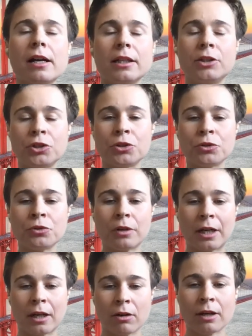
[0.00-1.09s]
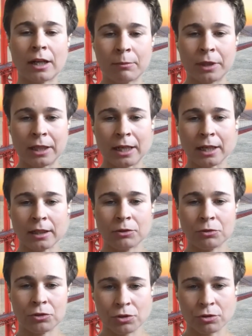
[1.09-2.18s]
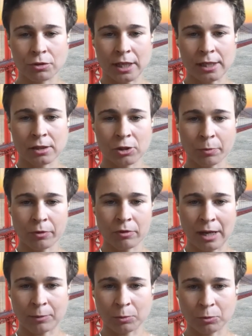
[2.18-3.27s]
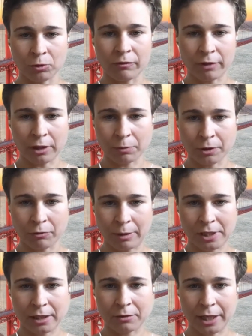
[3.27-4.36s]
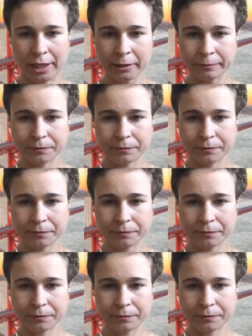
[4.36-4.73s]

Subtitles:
You are gonna be likely to use your desktop or laptop to develop your website, right?